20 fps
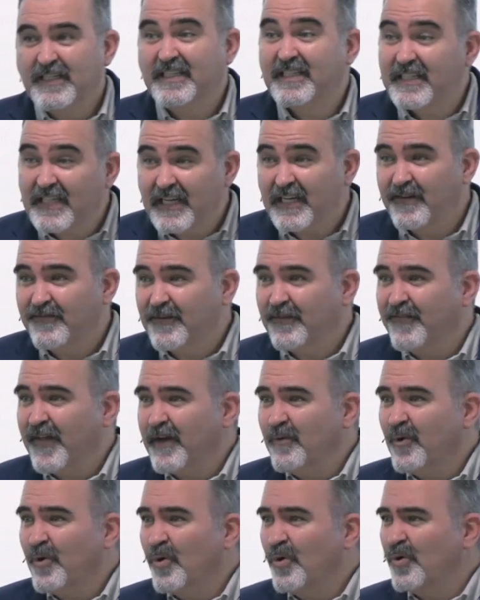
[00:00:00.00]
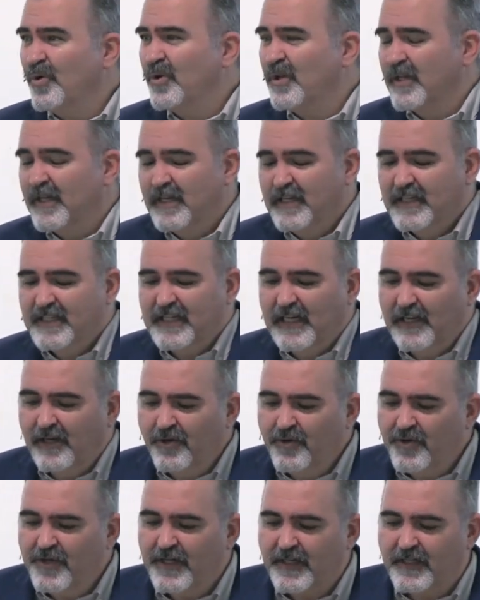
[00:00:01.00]
deceived, if they were all
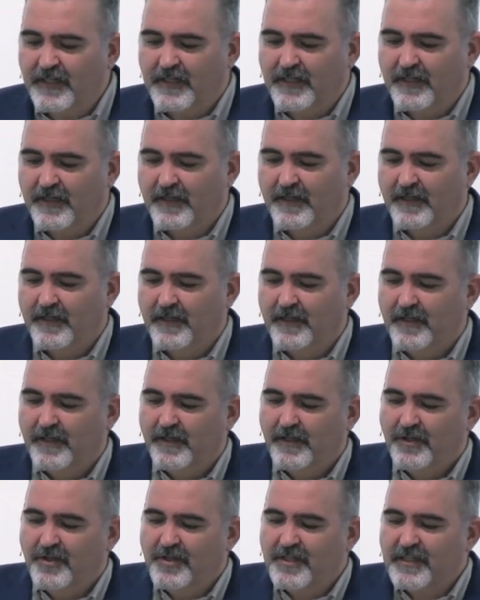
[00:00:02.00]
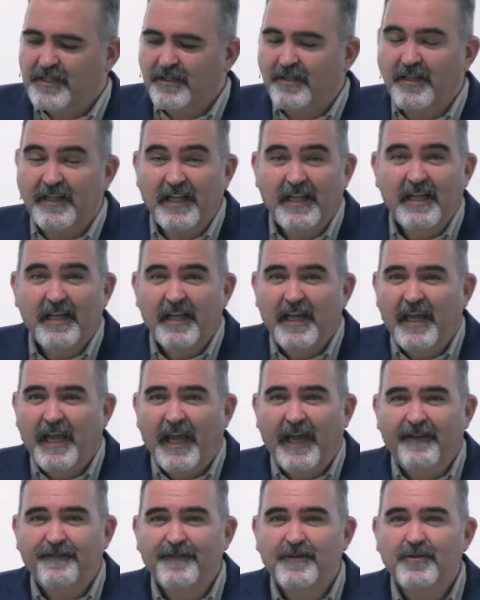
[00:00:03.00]
deluded, you still
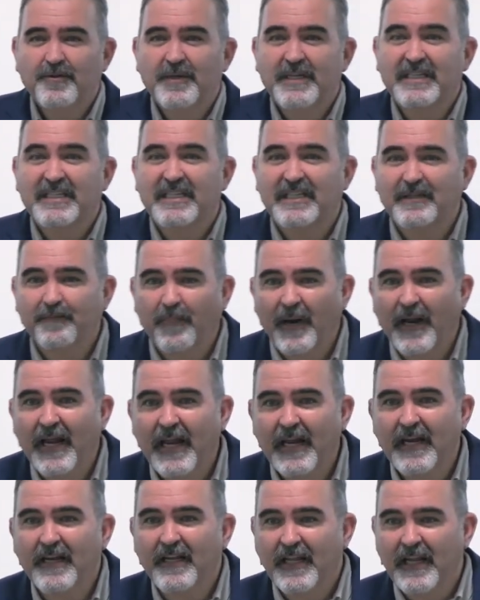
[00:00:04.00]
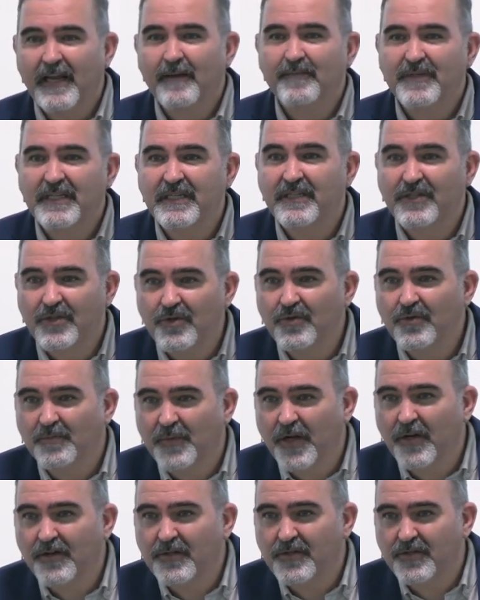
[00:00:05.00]
have to explain the empty tomb,
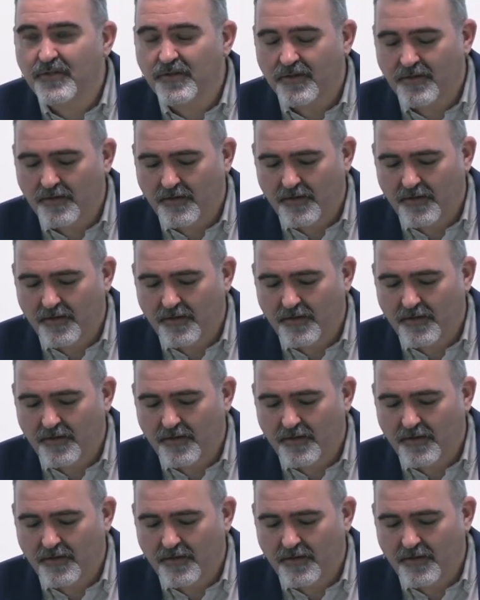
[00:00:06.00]
don't you?